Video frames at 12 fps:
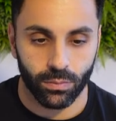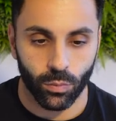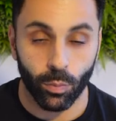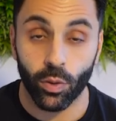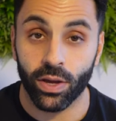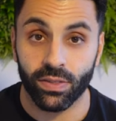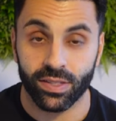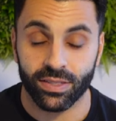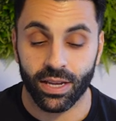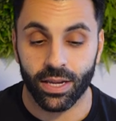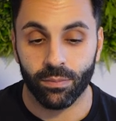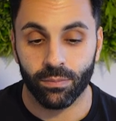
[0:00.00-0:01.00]
We'll put in the
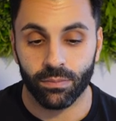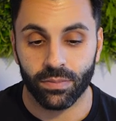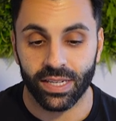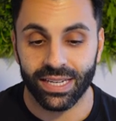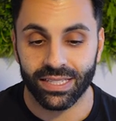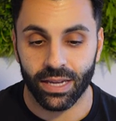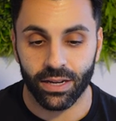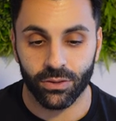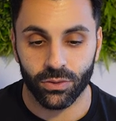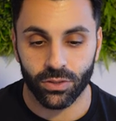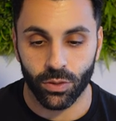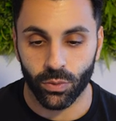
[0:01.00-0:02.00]
same
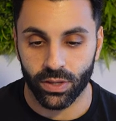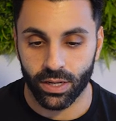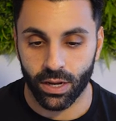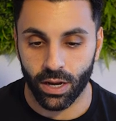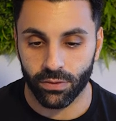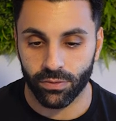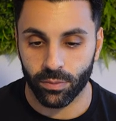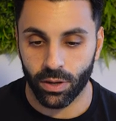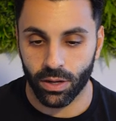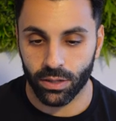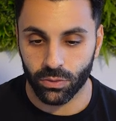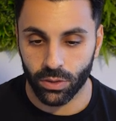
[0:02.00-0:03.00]
details, so within half a
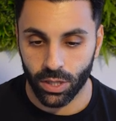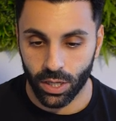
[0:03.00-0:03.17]
mile,